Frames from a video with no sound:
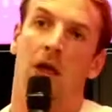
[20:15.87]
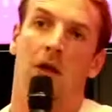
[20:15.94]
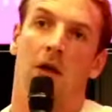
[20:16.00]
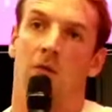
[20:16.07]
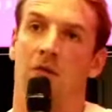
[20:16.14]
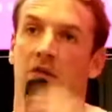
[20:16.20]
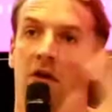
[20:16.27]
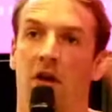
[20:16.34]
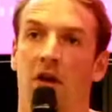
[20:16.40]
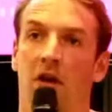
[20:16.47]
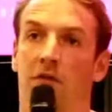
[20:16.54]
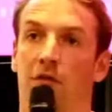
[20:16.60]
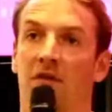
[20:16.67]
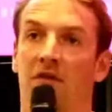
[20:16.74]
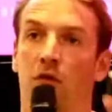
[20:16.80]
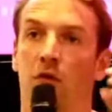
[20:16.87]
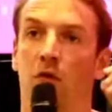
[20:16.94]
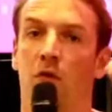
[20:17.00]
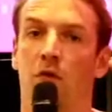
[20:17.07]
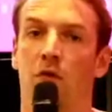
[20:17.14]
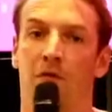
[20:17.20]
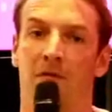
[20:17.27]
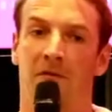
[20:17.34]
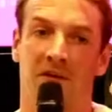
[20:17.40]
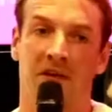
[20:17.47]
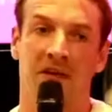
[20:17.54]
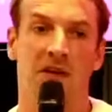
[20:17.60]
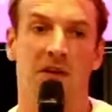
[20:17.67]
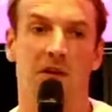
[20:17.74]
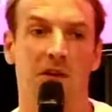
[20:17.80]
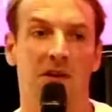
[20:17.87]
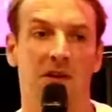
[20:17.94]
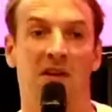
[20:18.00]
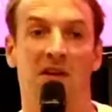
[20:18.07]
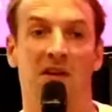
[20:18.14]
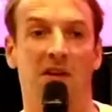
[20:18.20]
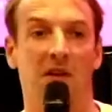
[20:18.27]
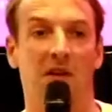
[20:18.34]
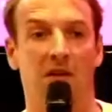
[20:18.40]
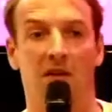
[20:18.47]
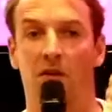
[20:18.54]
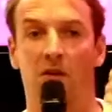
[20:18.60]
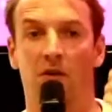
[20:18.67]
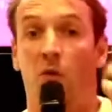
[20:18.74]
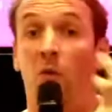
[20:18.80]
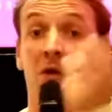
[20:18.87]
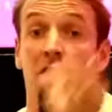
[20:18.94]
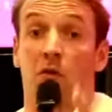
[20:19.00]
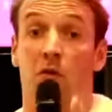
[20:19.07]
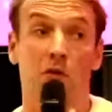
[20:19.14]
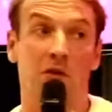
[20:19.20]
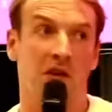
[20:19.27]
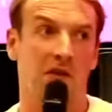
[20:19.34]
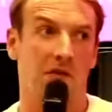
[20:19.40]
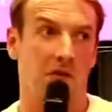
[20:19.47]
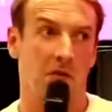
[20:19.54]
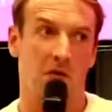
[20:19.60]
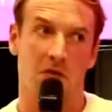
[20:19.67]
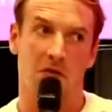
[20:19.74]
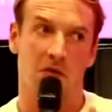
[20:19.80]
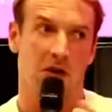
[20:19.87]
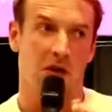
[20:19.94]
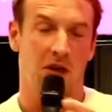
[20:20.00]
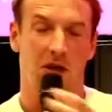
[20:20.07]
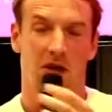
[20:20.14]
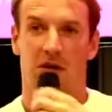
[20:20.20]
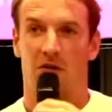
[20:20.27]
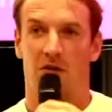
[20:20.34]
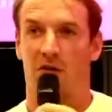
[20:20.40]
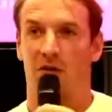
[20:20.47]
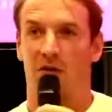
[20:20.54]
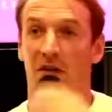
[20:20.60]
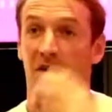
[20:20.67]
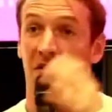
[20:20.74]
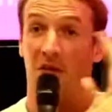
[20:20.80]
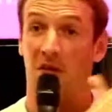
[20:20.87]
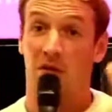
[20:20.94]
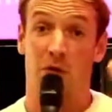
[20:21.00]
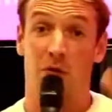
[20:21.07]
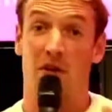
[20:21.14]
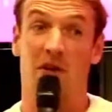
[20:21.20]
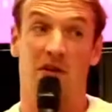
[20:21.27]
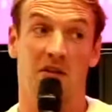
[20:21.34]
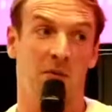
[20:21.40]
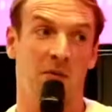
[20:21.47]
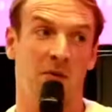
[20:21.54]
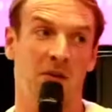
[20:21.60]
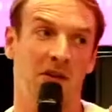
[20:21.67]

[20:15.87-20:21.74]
with a lot of reviews, vertically dedicated to what you're looking for. I think they are a great example.